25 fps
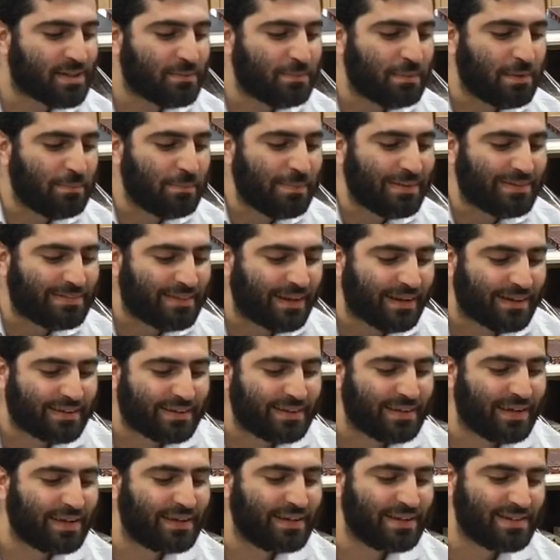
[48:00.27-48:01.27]
to be
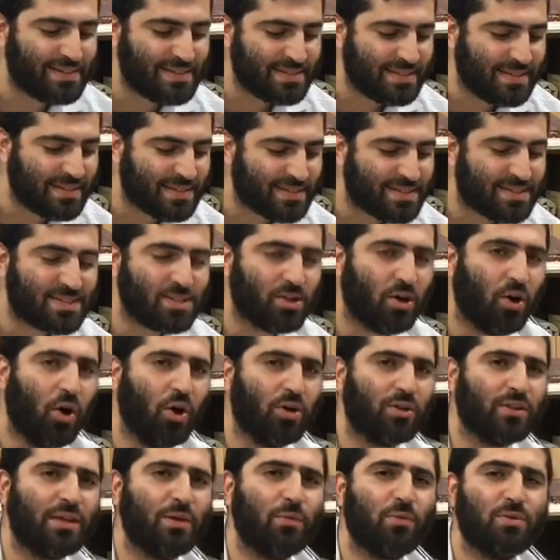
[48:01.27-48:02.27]
mitaken his
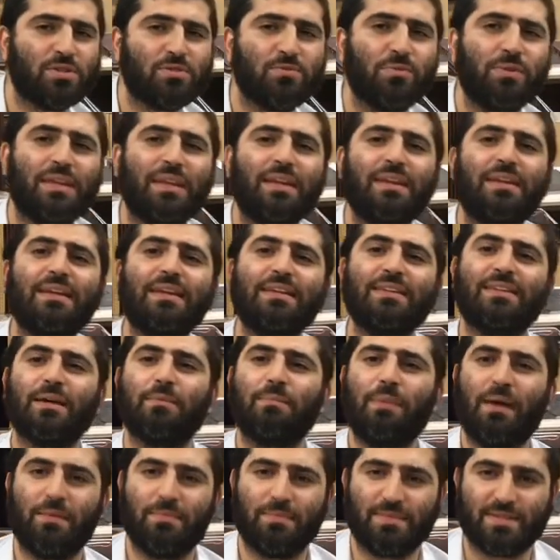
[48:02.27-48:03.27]
yisod. he was with a nida
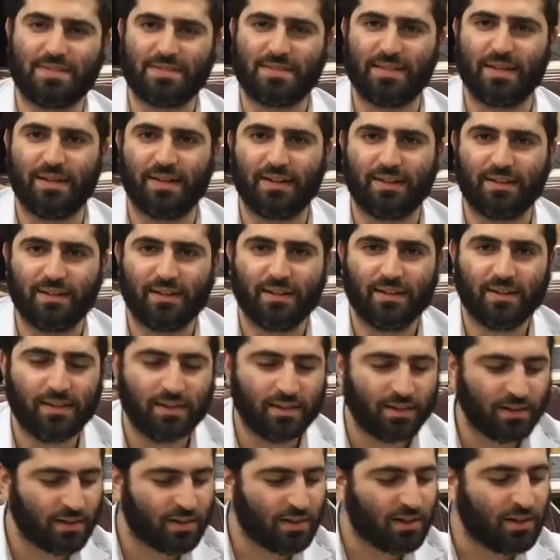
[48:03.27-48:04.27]
by mistake.
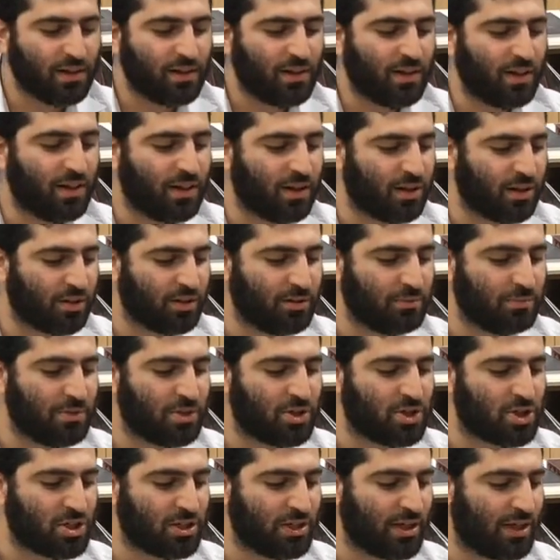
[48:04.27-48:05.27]
Learn
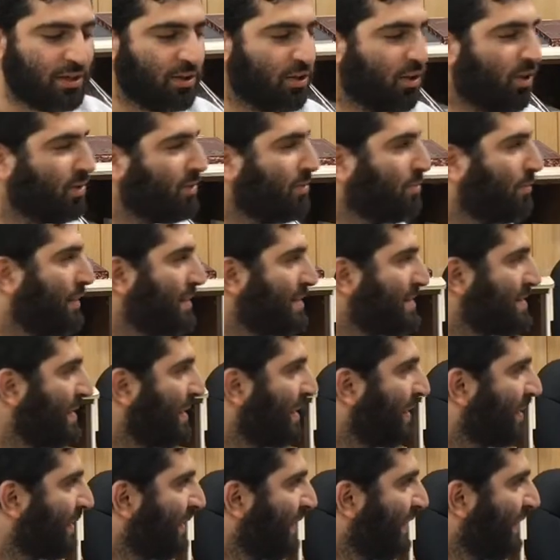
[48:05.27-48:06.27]
mishnayot,
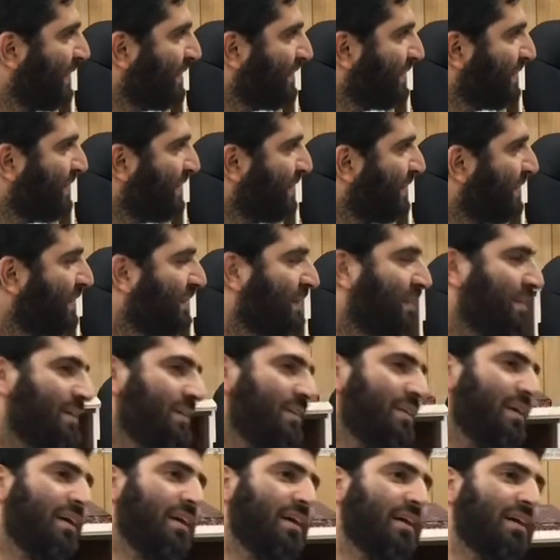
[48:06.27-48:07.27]
masechet,
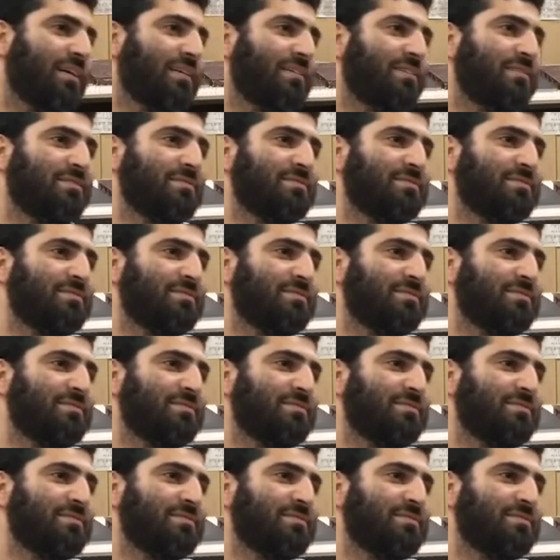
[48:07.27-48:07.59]
nida.